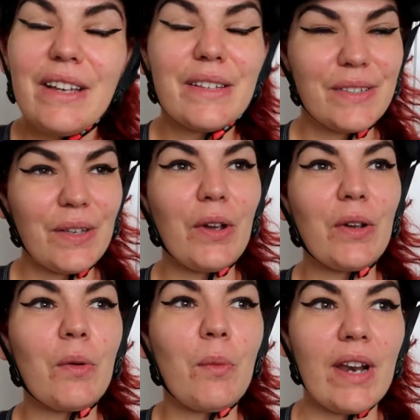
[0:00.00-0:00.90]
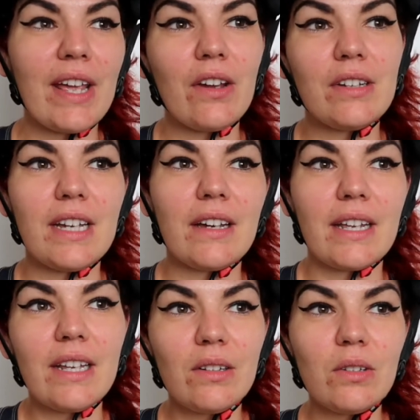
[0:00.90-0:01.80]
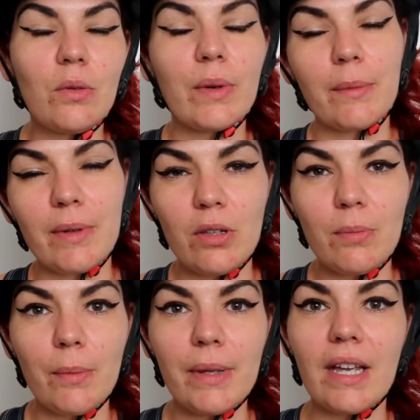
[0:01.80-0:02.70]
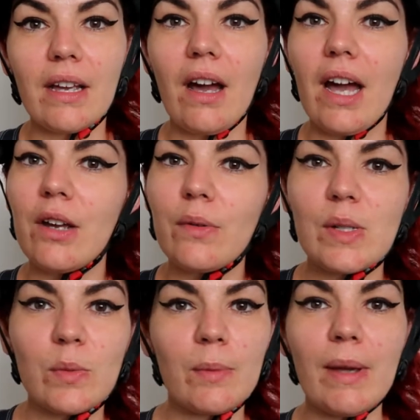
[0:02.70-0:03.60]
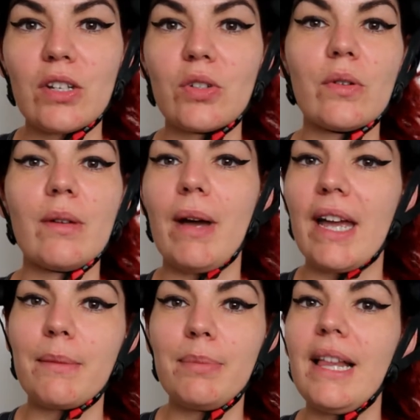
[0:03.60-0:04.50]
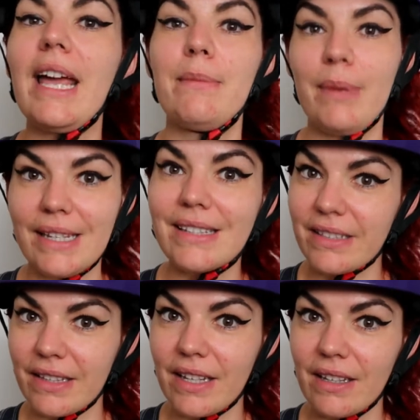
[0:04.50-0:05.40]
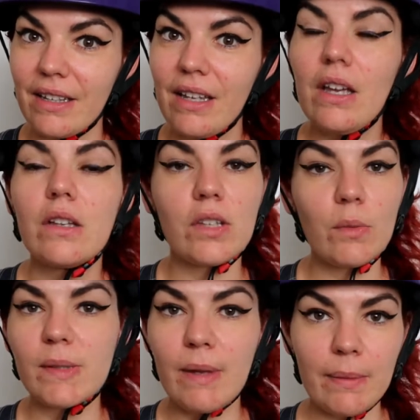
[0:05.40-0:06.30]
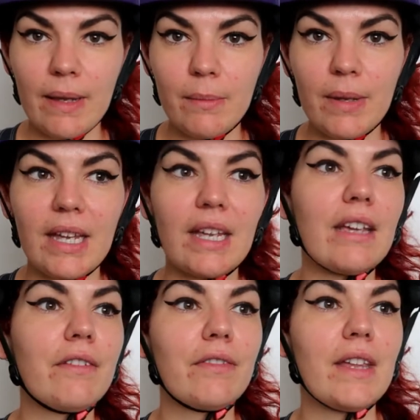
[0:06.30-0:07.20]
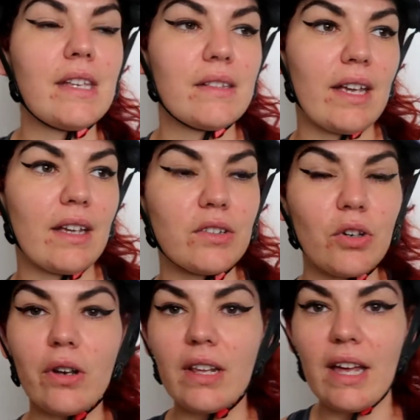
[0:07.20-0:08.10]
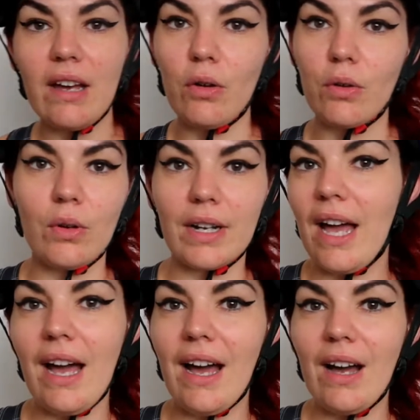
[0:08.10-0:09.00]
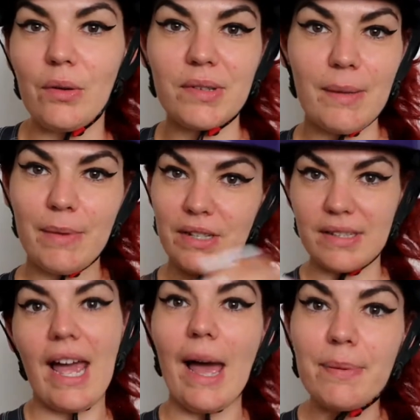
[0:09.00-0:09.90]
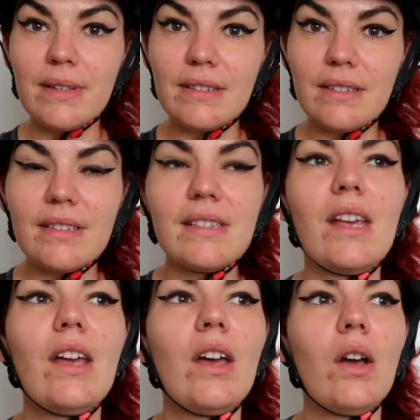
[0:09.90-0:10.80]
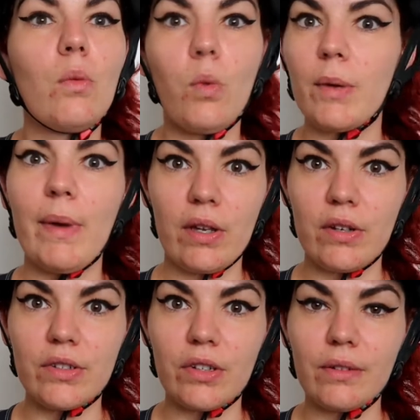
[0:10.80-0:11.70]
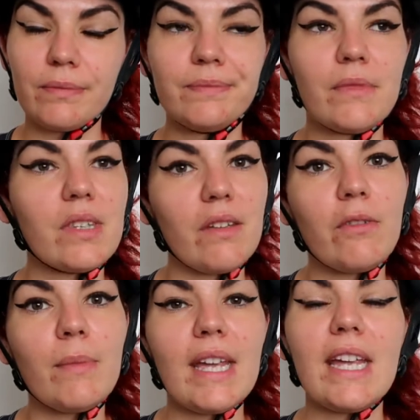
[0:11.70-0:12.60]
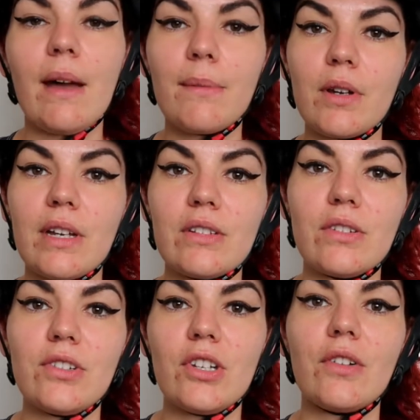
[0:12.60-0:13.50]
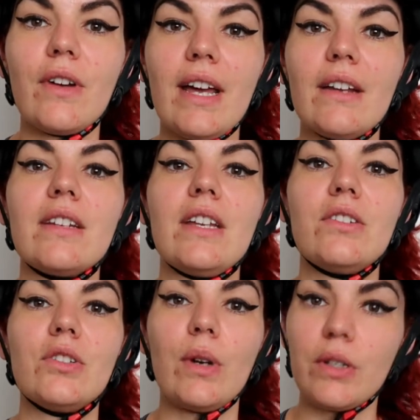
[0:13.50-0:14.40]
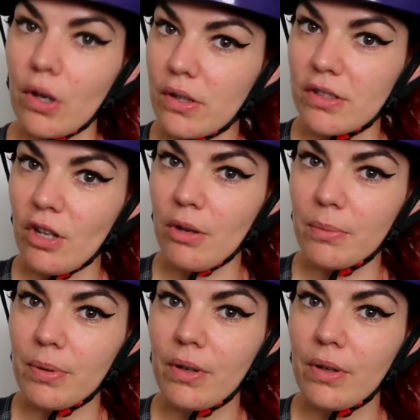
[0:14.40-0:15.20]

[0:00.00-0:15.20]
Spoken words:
So when I go down a hill, when I'm hill bombing, I always want to make sure that my plan B is there. So what's my plan B? If there's like a toddler or a car or something just happens, what am I going to do? So for me, I'm going to turn around and do a toe stop,